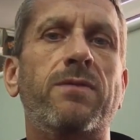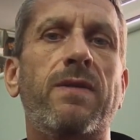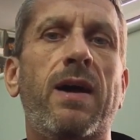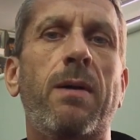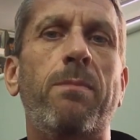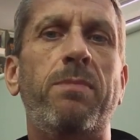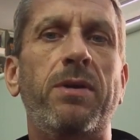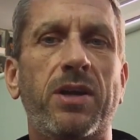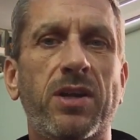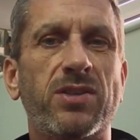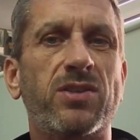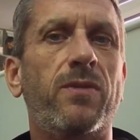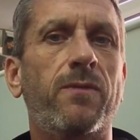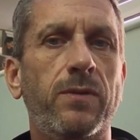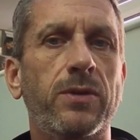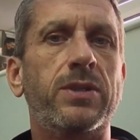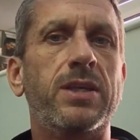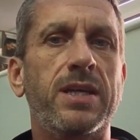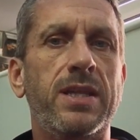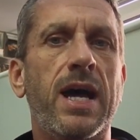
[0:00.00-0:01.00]
fat, because
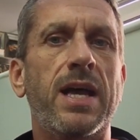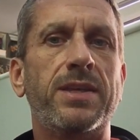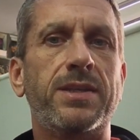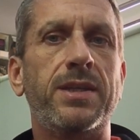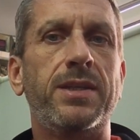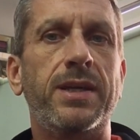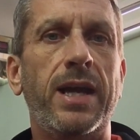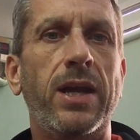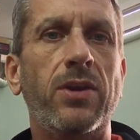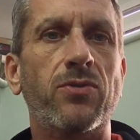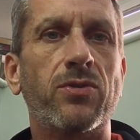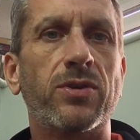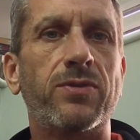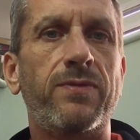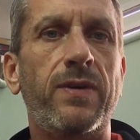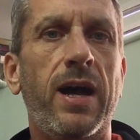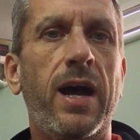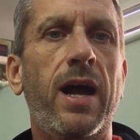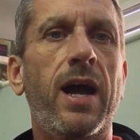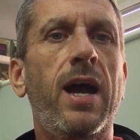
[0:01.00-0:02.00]
obviously that's the dangerous
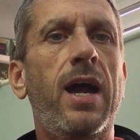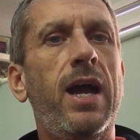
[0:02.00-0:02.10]
fat.